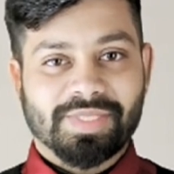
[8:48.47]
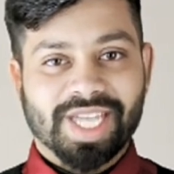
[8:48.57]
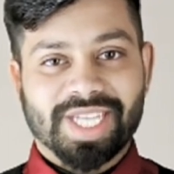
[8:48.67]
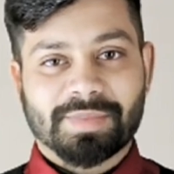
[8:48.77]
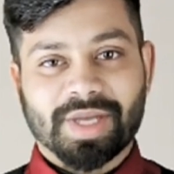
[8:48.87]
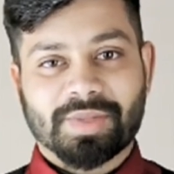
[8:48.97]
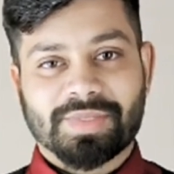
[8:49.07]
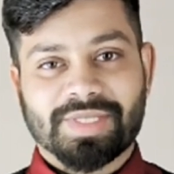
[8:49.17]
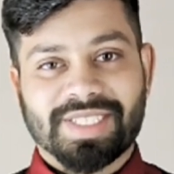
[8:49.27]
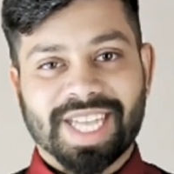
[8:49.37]
Think
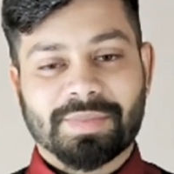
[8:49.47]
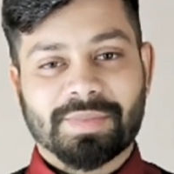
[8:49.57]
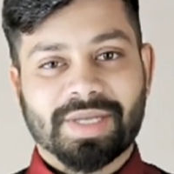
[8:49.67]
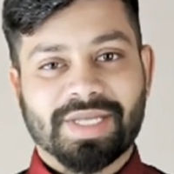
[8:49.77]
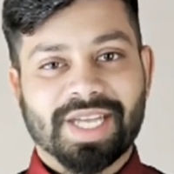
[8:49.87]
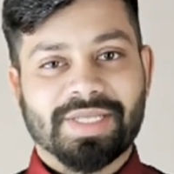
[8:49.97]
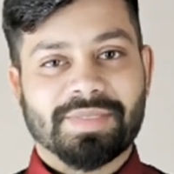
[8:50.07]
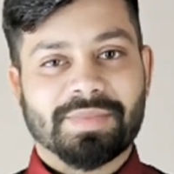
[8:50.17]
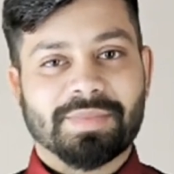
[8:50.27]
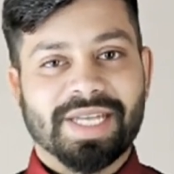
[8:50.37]
about the time
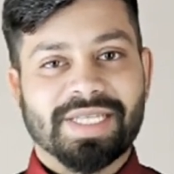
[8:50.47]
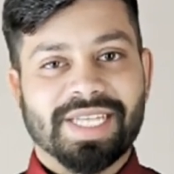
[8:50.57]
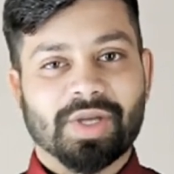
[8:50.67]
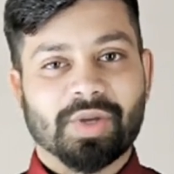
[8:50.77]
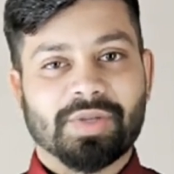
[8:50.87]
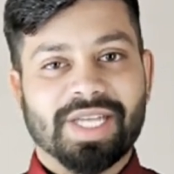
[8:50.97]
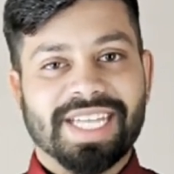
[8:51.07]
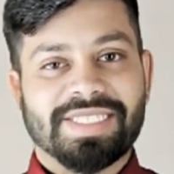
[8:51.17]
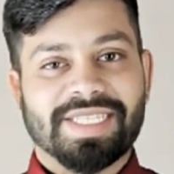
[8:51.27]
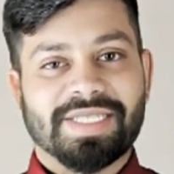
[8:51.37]
period, palette or
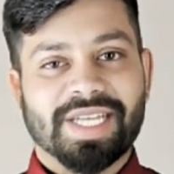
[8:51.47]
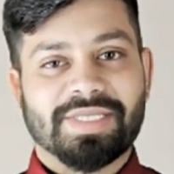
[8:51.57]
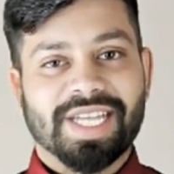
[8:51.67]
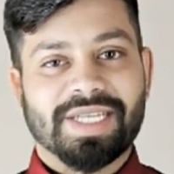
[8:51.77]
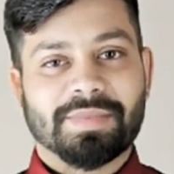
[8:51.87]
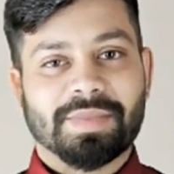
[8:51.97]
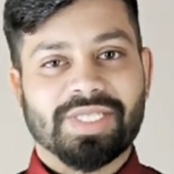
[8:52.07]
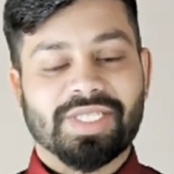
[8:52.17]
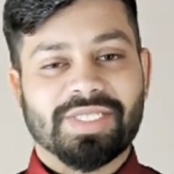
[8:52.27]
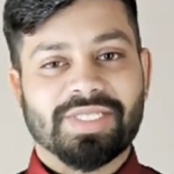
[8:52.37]
aesthetic that
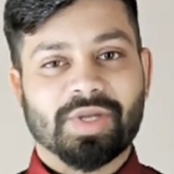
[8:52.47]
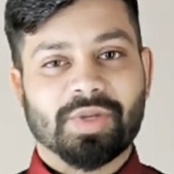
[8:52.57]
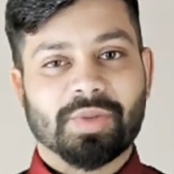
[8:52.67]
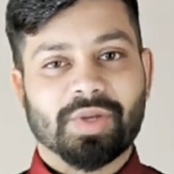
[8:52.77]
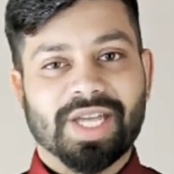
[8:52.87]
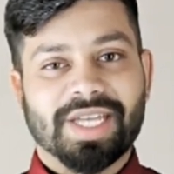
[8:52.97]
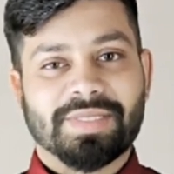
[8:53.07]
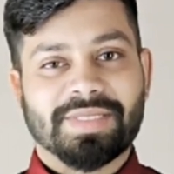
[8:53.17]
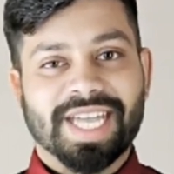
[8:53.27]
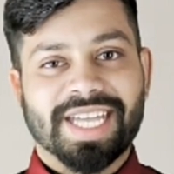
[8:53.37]
matches your
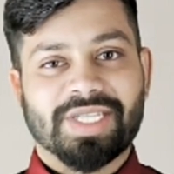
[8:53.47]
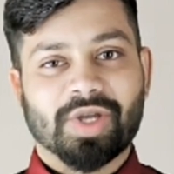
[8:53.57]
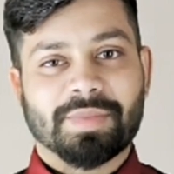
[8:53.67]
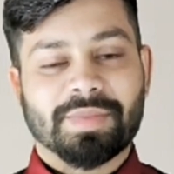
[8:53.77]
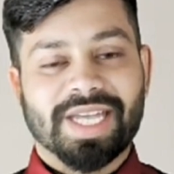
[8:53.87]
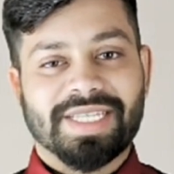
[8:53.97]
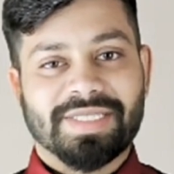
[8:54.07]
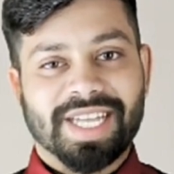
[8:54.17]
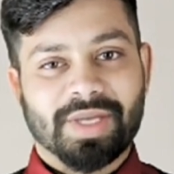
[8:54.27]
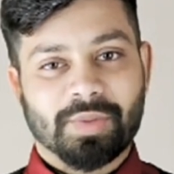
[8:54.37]
product and
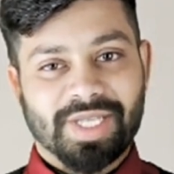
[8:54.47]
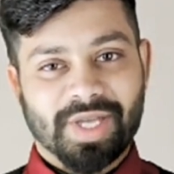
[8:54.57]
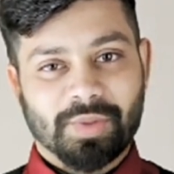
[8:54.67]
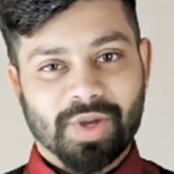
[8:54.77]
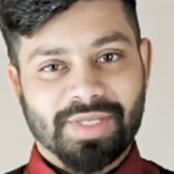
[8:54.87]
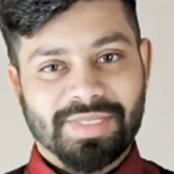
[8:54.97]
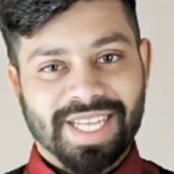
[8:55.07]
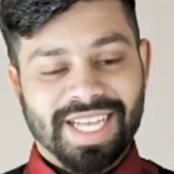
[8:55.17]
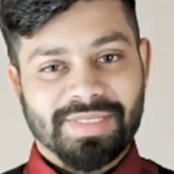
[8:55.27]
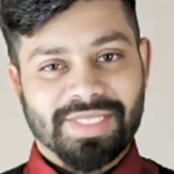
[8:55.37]
combine that with a word
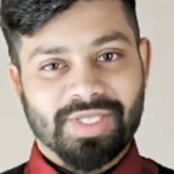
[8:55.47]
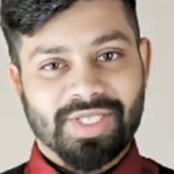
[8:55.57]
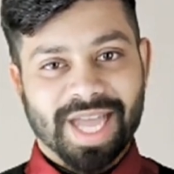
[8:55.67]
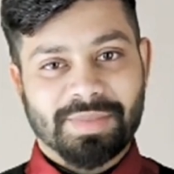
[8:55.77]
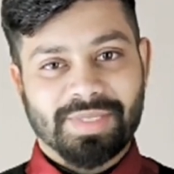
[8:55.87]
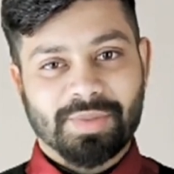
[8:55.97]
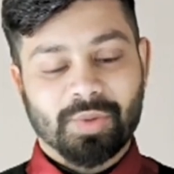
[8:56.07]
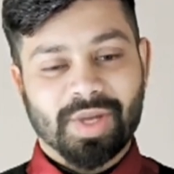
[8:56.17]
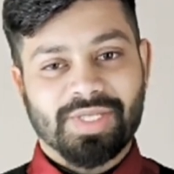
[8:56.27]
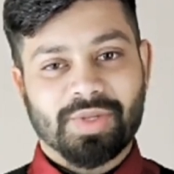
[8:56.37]
that describes
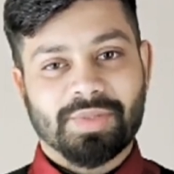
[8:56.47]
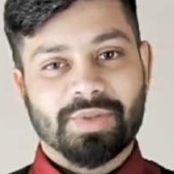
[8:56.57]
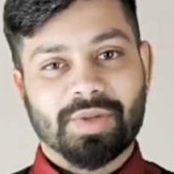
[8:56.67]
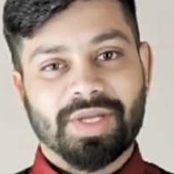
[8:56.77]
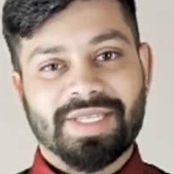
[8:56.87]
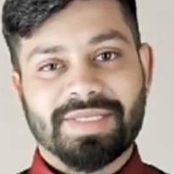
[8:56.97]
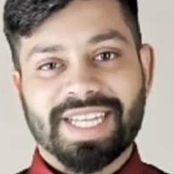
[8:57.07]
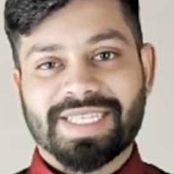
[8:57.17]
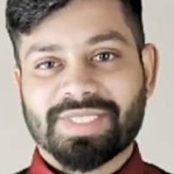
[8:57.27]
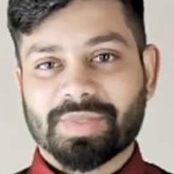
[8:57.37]
what your
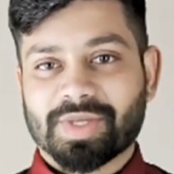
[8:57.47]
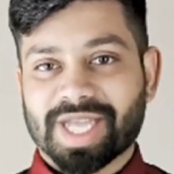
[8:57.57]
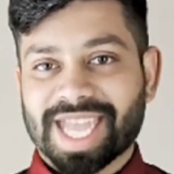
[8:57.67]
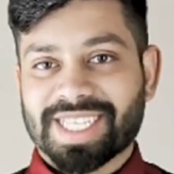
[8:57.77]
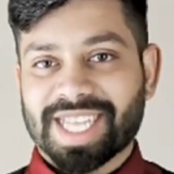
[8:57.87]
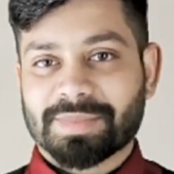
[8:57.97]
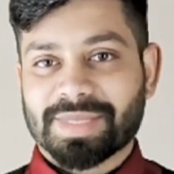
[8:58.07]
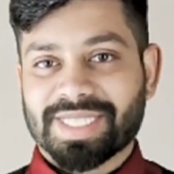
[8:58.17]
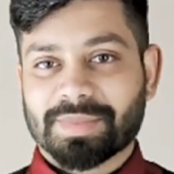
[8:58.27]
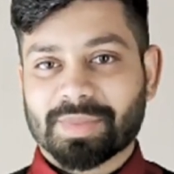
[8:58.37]
product is to create a
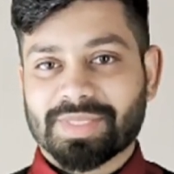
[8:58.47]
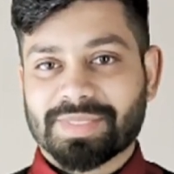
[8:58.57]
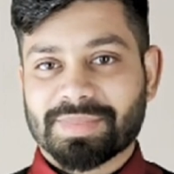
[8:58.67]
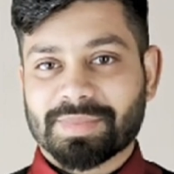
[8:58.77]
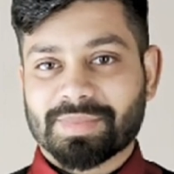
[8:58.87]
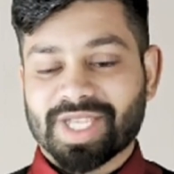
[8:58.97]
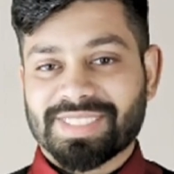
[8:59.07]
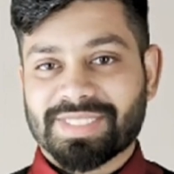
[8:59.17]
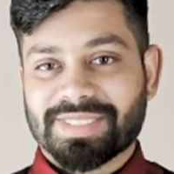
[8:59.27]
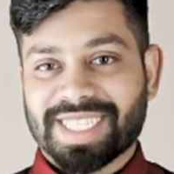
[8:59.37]
multi-word
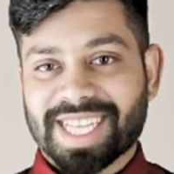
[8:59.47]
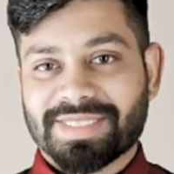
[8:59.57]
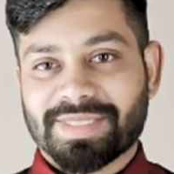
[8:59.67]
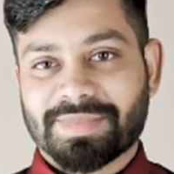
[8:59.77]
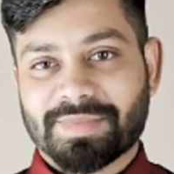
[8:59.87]
phrasal tag.